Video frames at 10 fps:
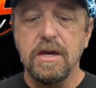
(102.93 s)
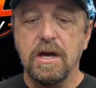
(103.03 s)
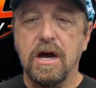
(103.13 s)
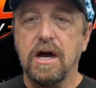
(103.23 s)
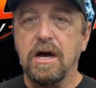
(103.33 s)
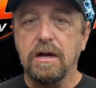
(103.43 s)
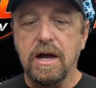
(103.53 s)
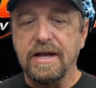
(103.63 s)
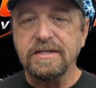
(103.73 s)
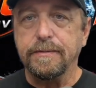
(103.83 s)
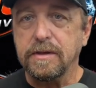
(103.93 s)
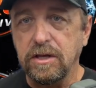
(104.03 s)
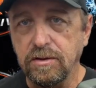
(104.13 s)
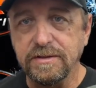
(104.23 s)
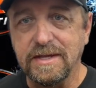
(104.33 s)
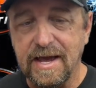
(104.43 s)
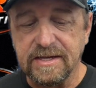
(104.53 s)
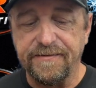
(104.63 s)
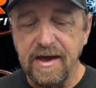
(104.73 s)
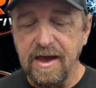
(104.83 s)
I typically use the
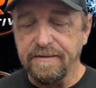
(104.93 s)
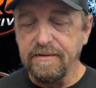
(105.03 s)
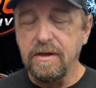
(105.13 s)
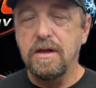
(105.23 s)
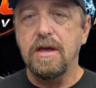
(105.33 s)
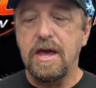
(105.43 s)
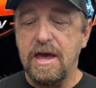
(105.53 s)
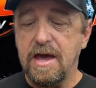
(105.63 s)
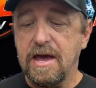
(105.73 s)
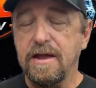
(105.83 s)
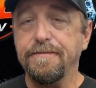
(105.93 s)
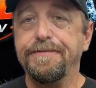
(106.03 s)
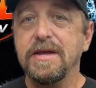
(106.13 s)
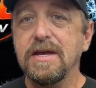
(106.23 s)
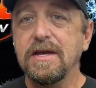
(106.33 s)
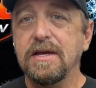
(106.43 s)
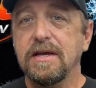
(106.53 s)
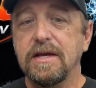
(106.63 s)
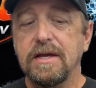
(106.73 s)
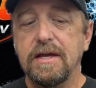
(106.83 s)
X5. And
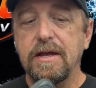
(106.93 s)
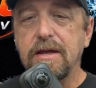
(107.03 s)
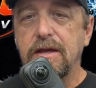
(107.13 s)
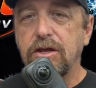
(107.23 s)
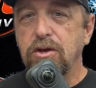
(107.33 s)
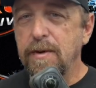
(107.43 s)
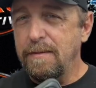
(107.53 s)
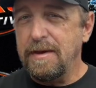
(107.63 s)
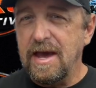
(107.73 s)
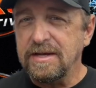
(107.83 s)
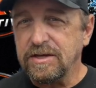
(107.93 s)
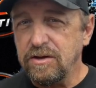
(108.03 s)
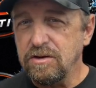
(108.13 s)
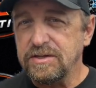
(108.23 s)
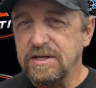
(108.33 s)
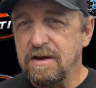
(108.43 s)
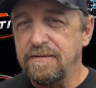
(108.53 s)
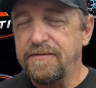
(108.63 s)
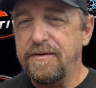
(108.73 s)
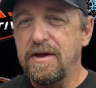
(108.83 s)
you may be asking
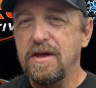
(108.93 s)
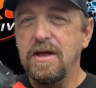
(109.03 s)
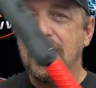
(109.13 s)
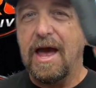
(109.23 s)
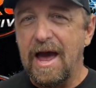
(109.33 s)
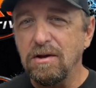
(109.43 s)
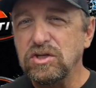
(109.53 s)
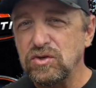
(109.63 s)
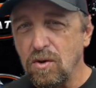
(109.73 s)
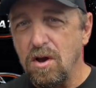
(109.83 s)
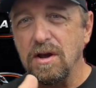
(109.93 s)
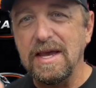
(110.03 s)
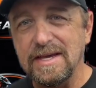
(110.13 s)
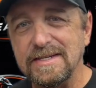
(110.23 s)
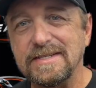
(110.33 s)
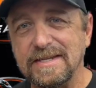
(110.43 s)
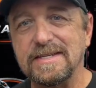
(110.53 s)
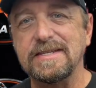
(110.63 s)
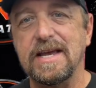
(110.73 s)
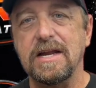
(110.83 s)
yourself, how strong is this
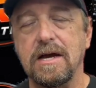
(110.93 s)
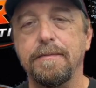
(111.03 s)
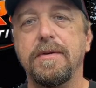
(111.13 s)
setup?